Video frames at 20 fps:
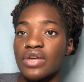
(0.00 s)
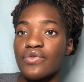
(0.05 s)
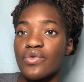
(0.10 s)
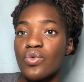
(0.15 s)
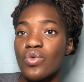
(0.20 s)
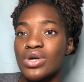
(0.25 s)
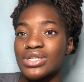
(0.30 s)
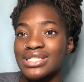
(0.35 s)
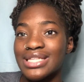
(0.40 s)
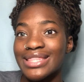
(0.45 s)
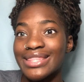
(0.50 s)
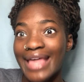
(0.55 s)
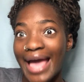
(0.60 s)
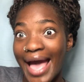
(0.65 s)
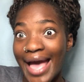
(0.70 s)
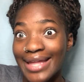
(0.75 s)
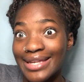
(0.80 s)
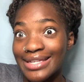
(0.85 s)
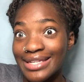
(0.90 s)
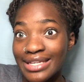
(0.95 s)
It wasn't
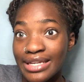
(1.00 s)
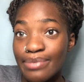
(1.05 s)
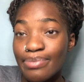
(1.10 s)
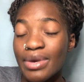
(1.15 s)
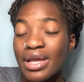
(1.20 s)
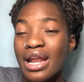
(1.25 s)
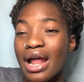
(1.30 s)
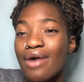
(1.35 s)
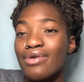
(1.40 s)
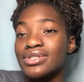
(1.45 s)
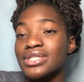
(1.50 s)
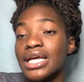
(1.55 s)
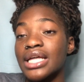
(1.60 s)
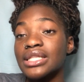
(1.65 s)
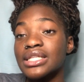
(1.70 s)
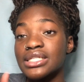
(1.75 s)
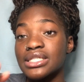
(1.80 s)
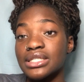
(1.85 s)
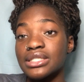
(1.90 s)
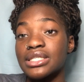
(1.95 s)
that deep. And I was like,
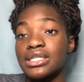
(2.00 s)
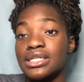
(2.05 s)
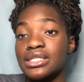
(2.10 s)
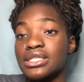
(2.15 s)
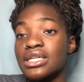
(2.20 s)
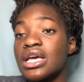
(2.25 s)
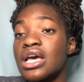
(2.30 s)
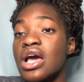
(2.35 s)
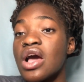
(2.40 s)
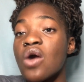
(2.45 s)
listen, sis,